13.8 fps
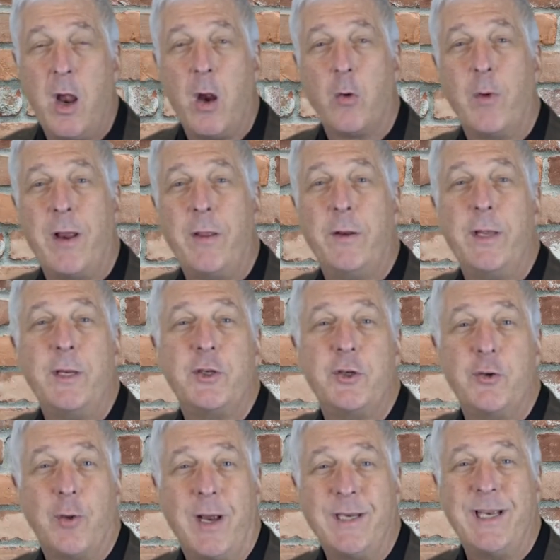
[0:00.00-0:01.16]
rather than
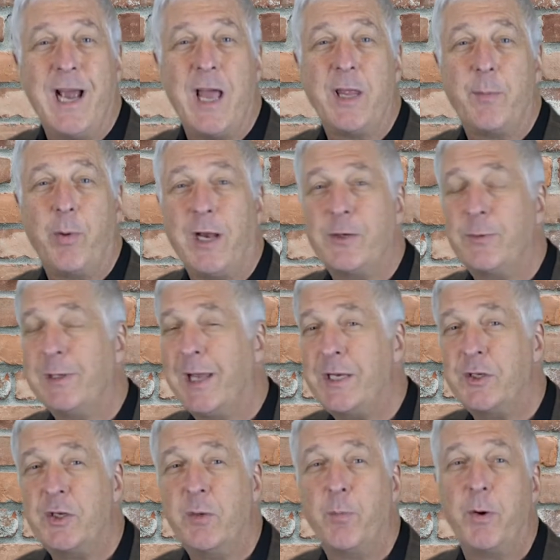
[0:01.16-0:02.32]
stressing how the price relates
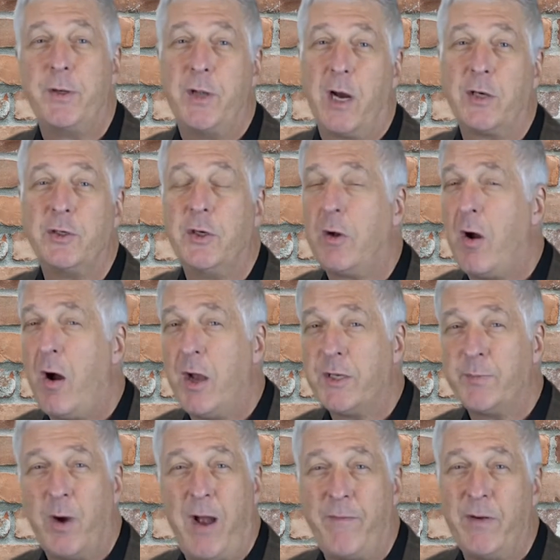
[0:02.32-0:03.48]
to production costs,
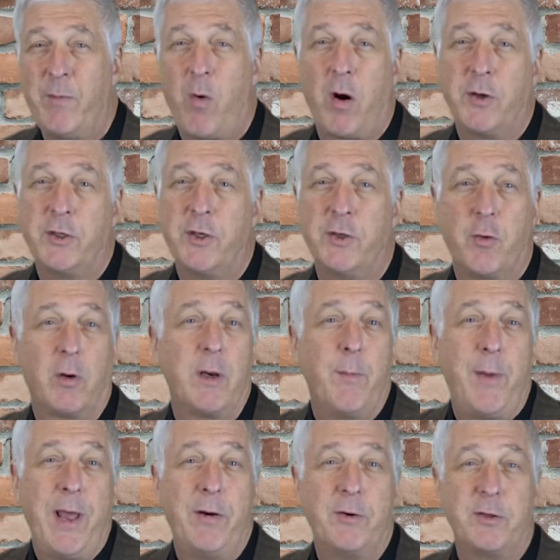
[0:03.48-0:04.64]
profit margins, or
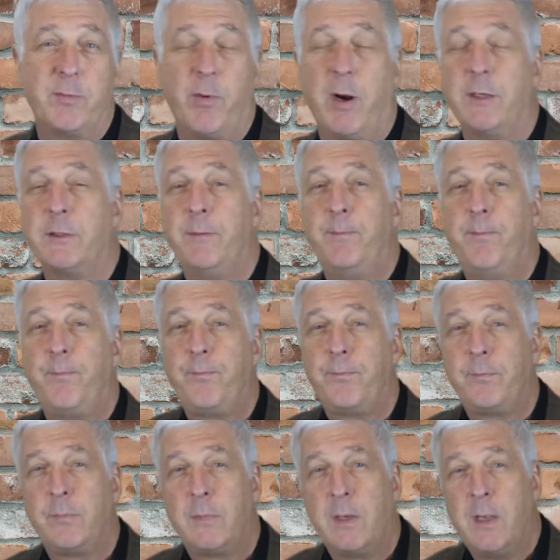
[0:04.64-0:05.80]
competitors' price.
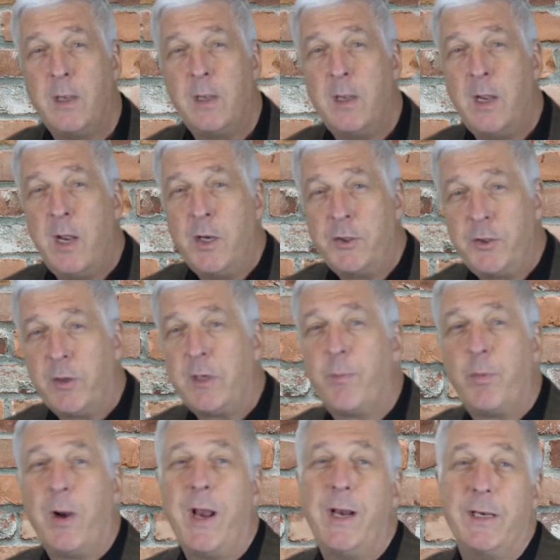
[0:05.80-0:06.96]
Sure, your
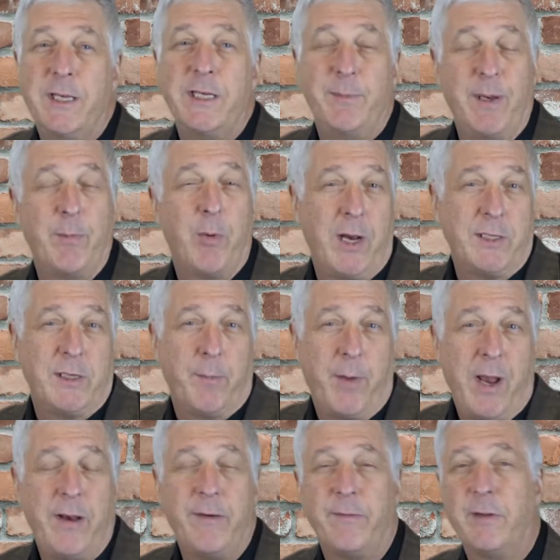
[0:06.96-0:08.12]
product needs to be priced
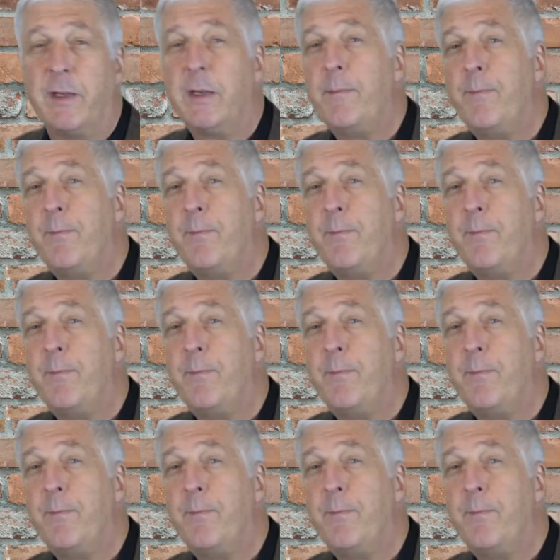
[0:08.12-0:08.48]
competitively,